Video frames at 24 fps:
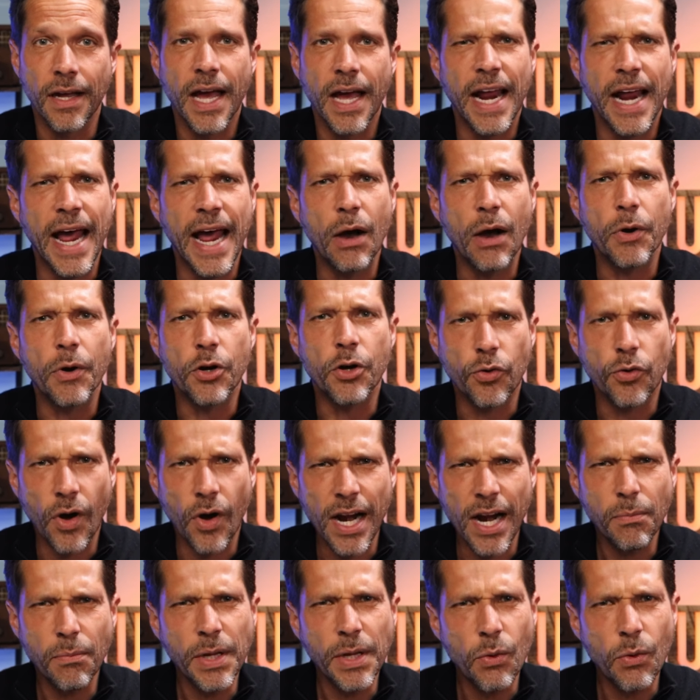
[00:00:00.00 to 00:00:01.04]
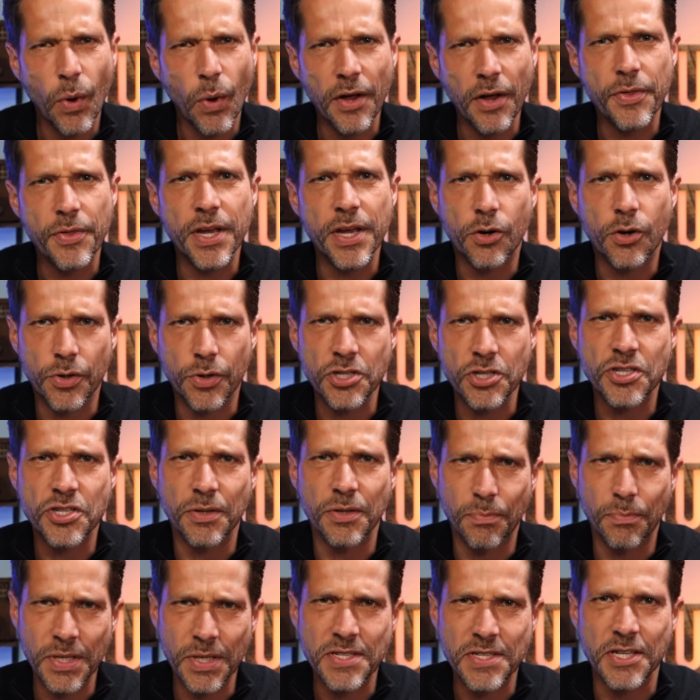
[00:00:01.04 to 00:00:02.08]
and how incredibly wealthy
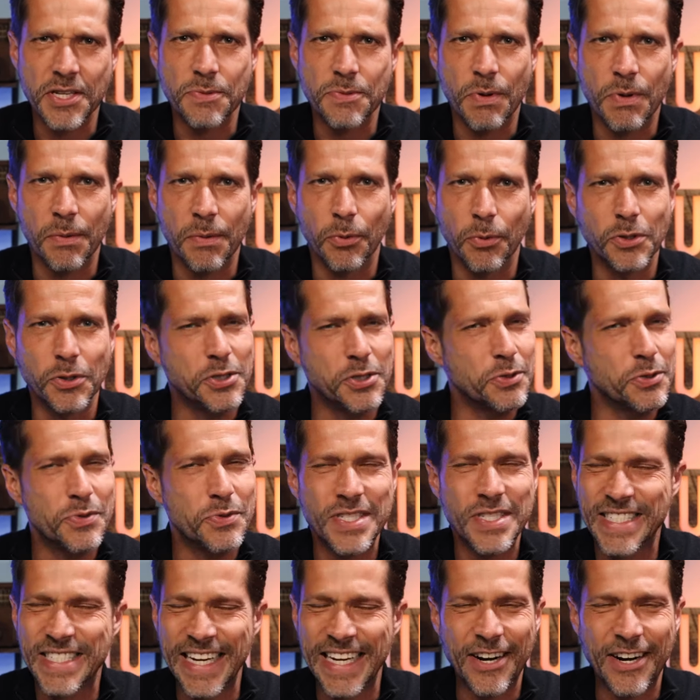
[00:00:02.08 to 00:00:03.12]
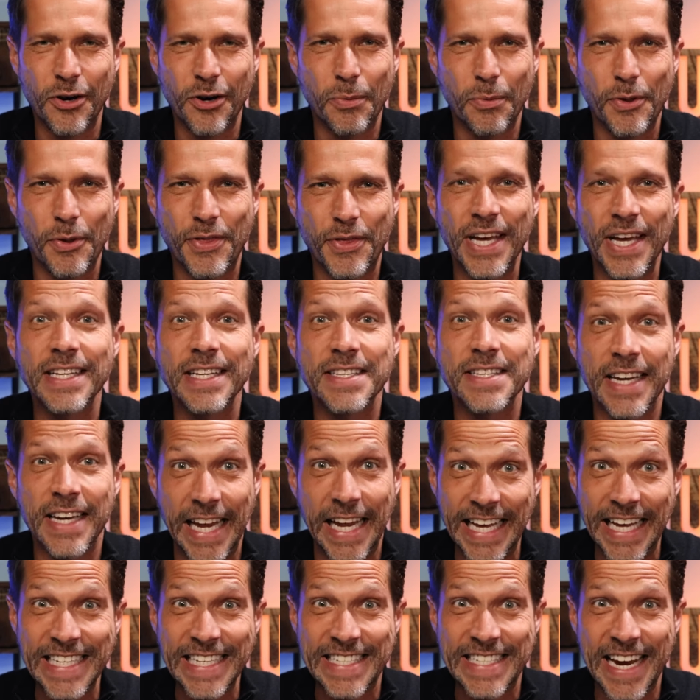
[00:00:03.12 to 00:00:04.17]
Christian business people do terrible things in
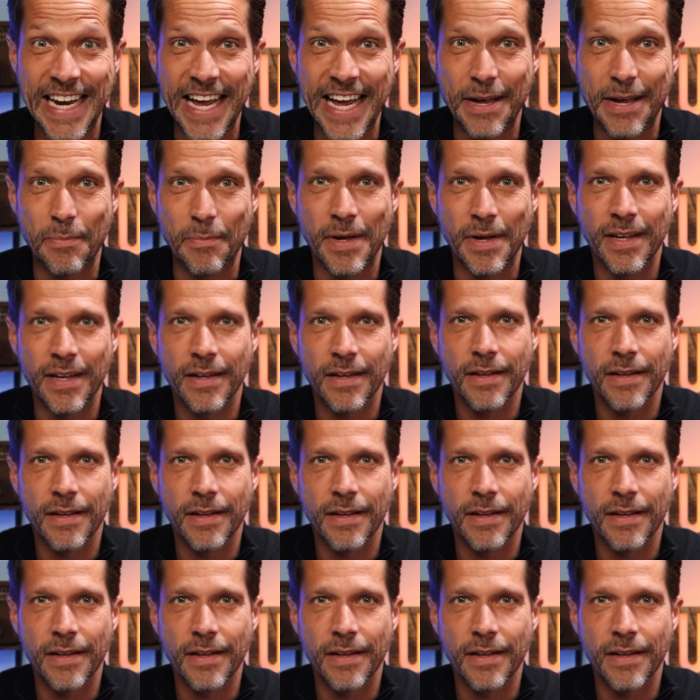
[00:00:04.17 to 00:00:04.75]
his name,